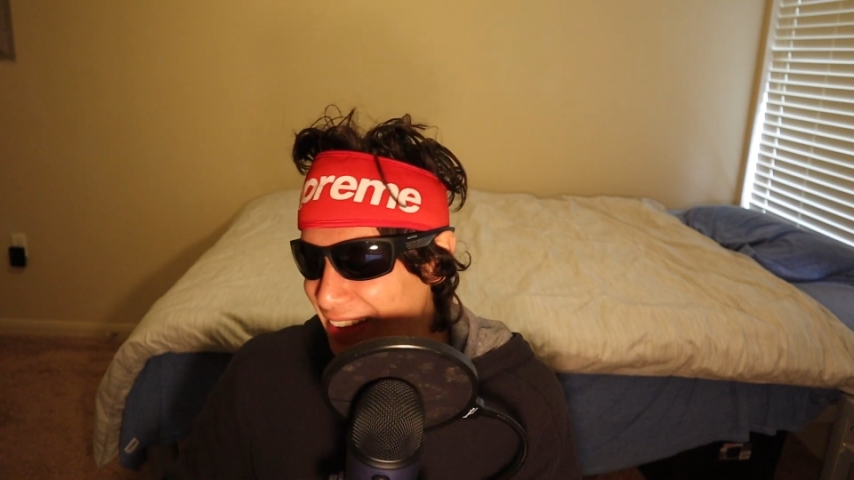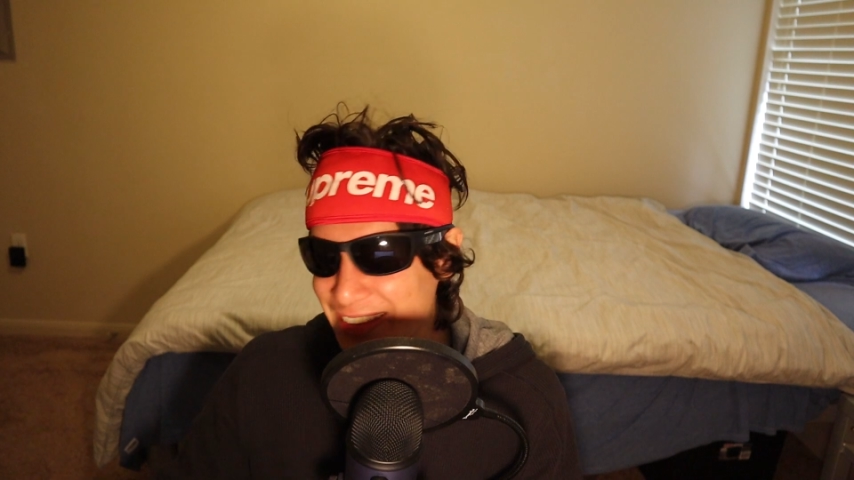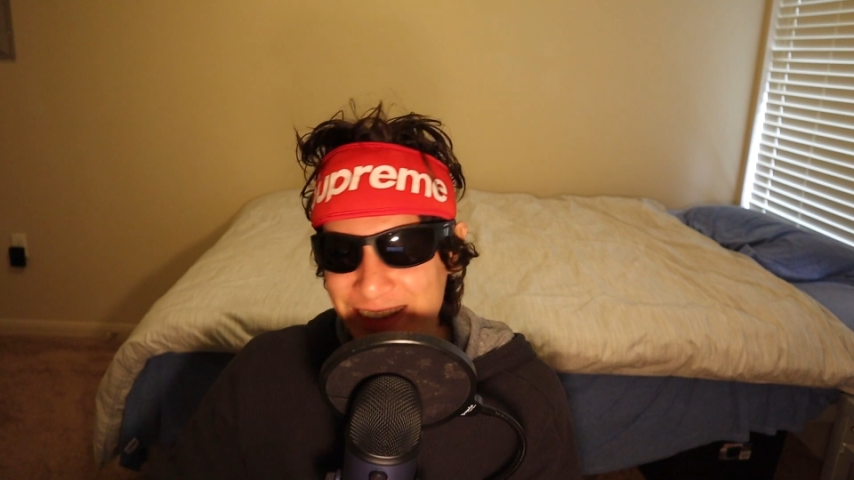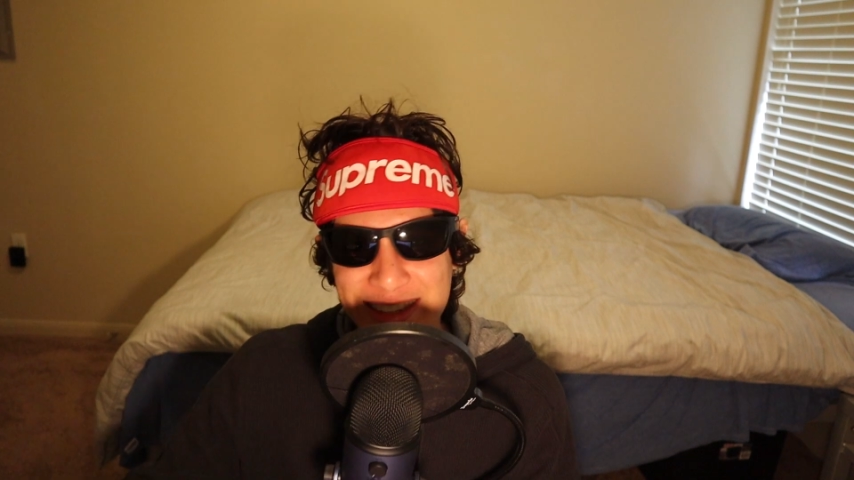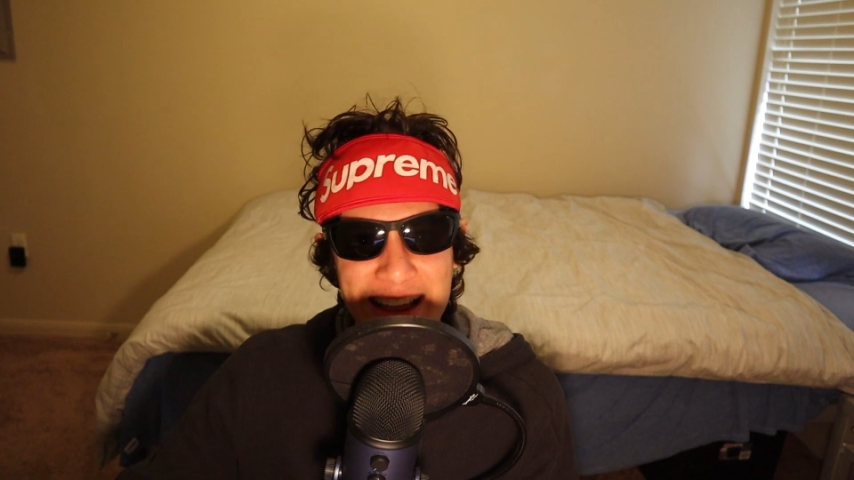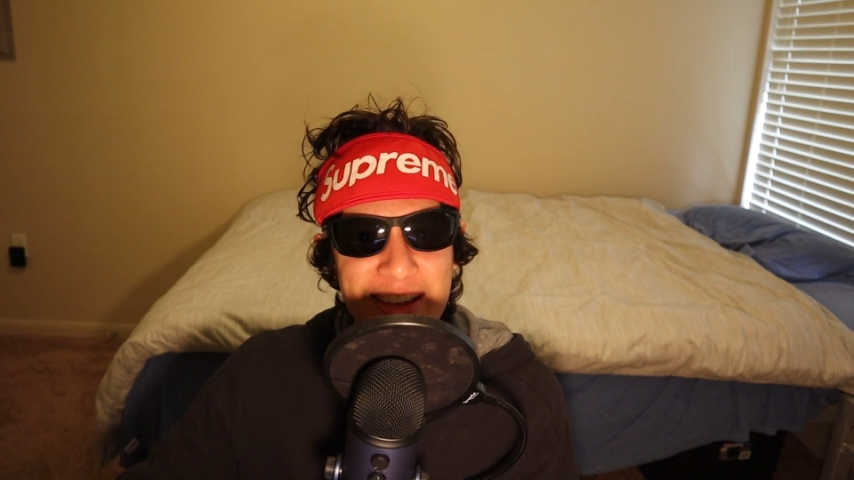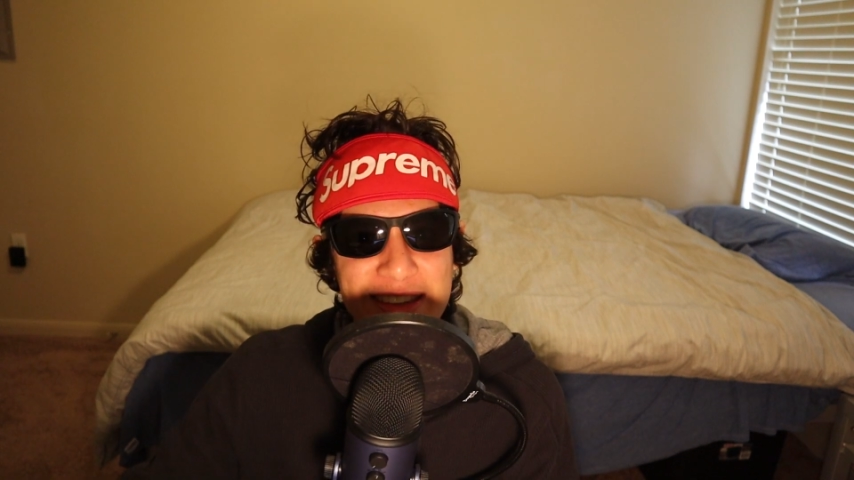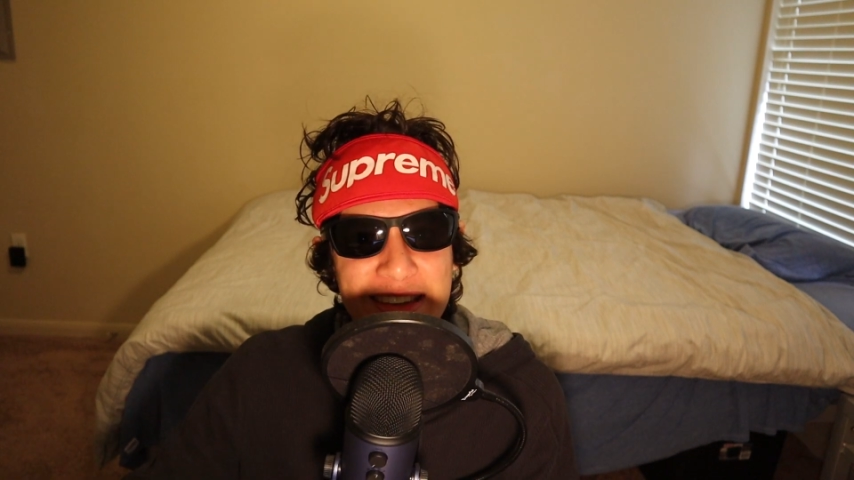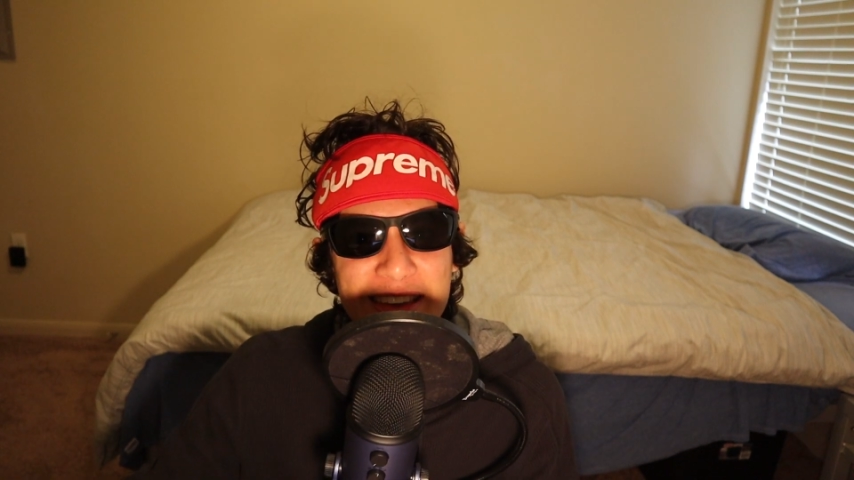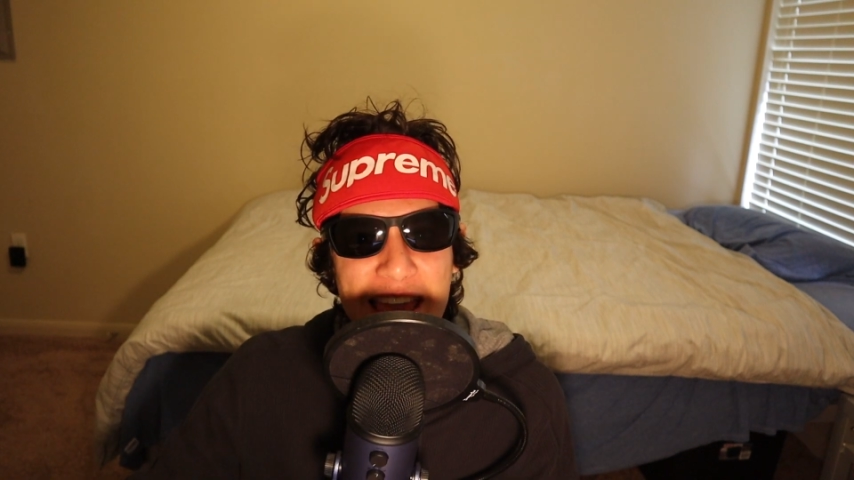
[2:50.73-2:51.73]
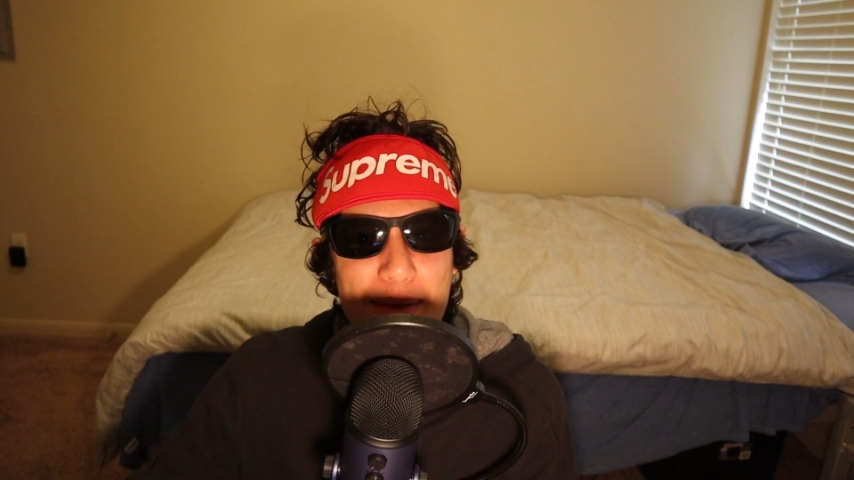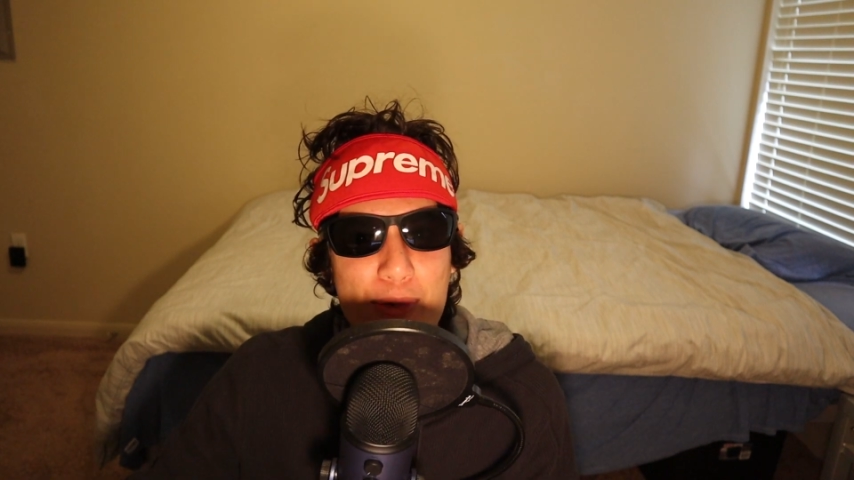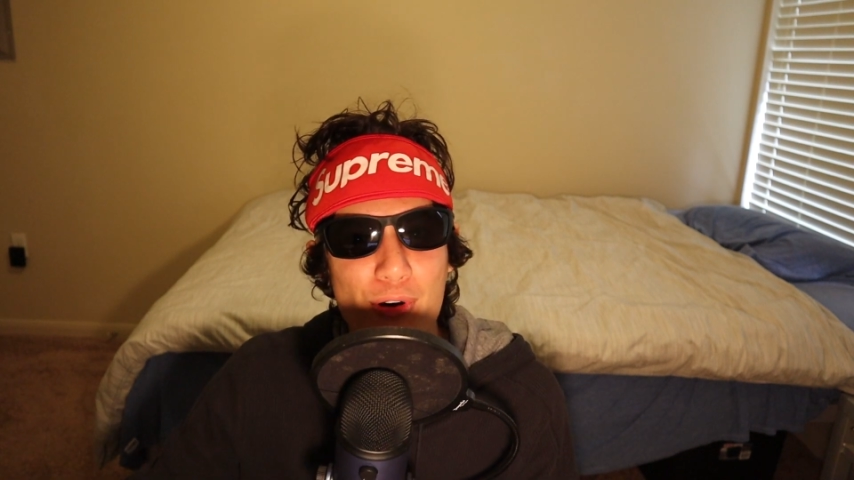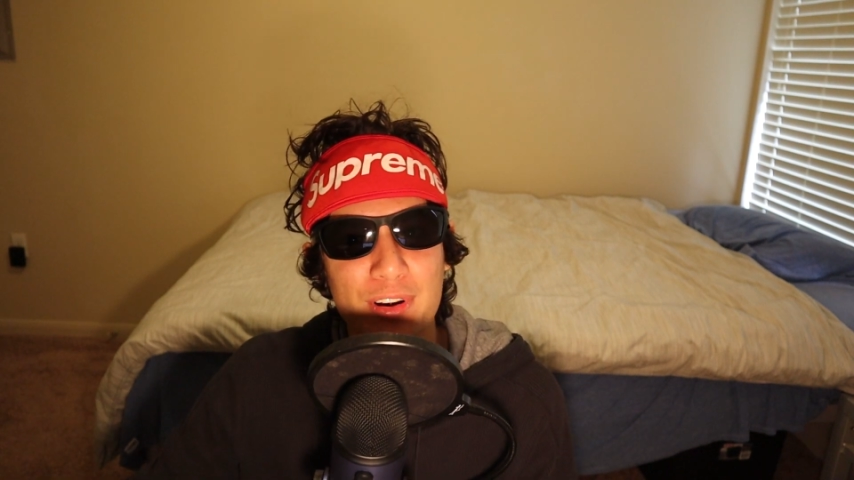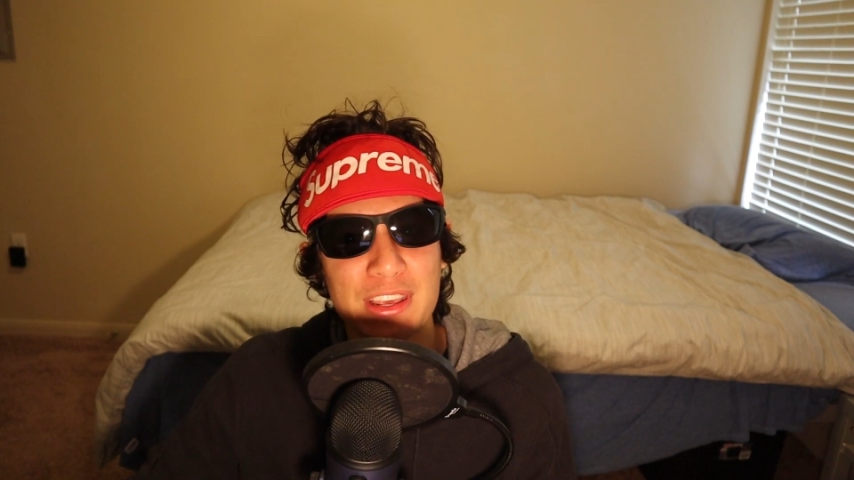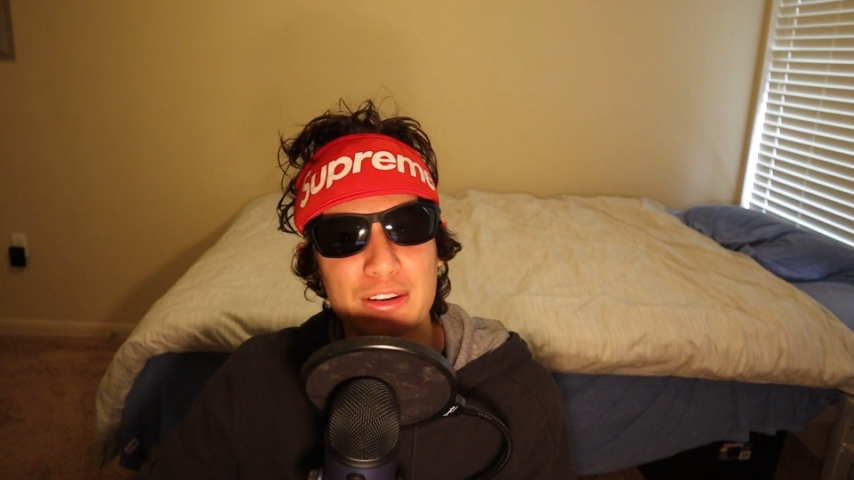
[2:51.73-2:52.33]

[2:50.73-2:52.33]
It just sounds like a gay porn